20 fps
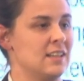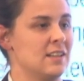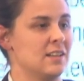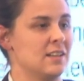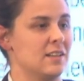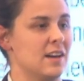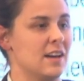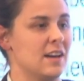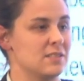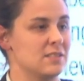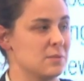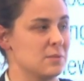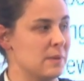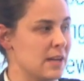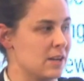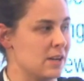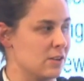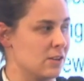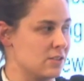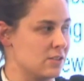the housing
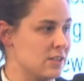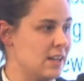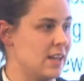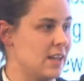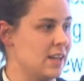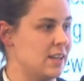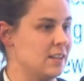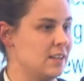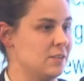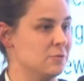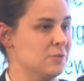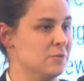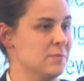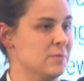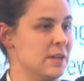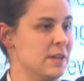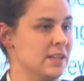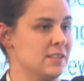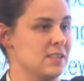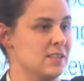backlog today
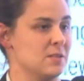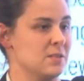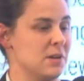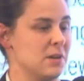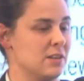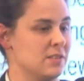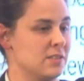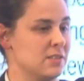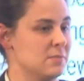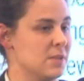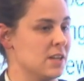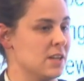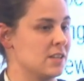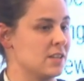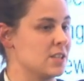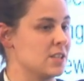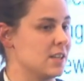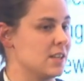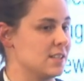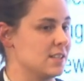remains about as
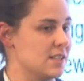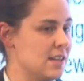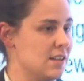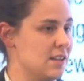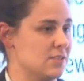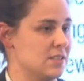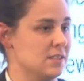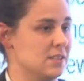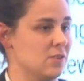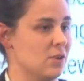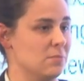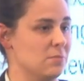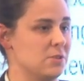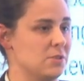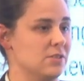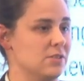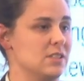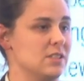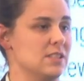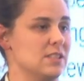much as the housing
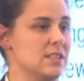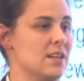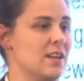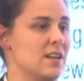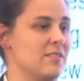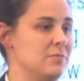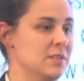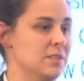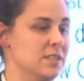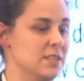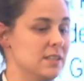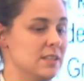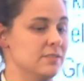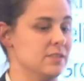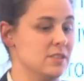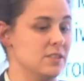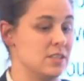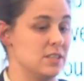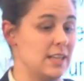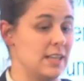opportunities that have been
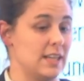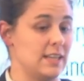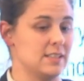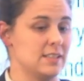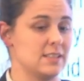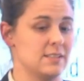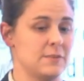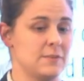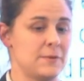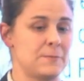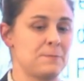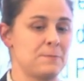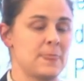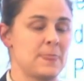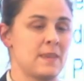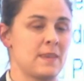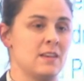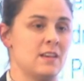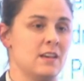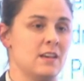delivered to date.
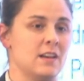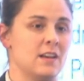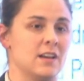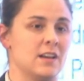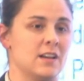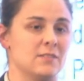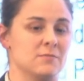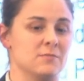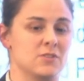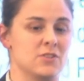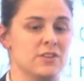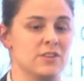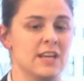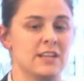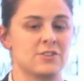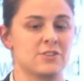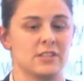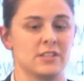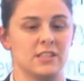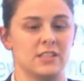So
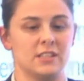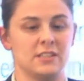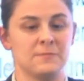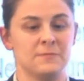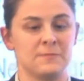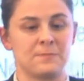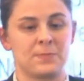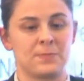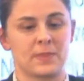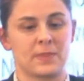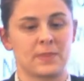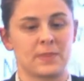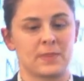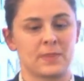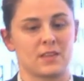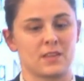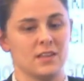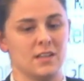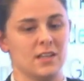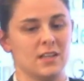naturally,
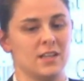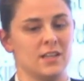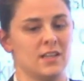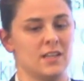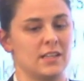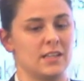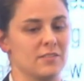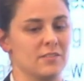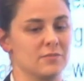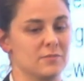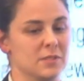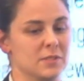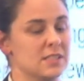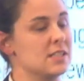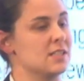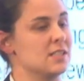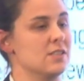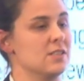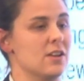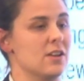a
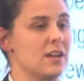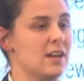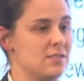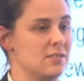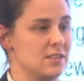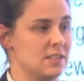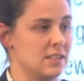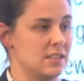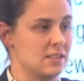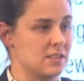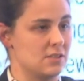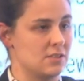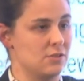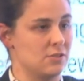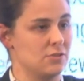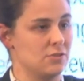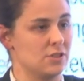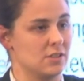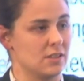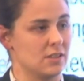government is not a housing
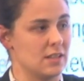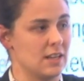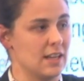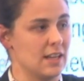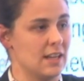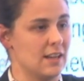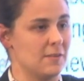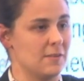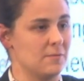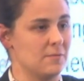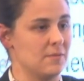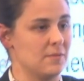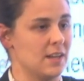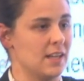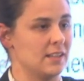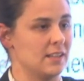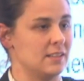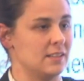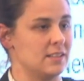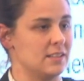institution,
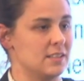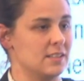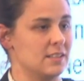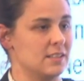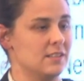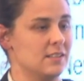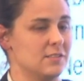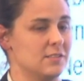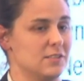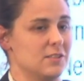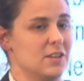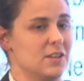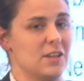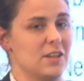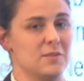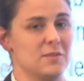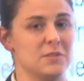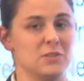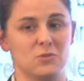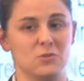and
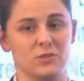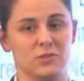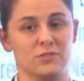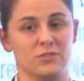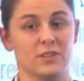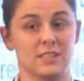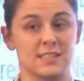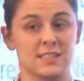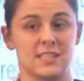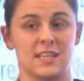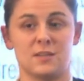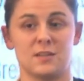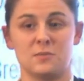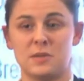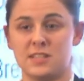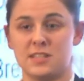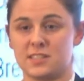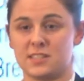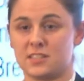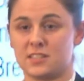I mean, all of you understand the
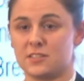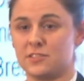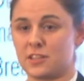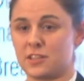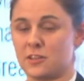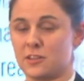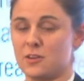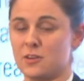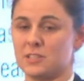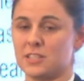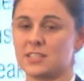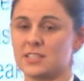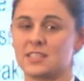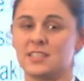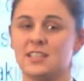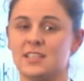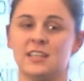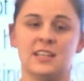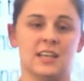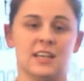basics of economics.
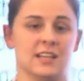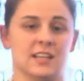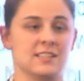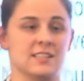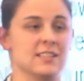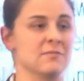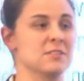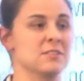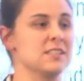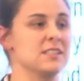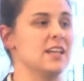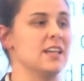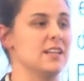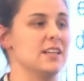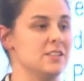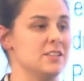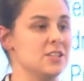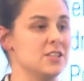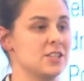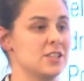At some
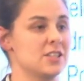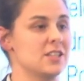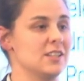stage,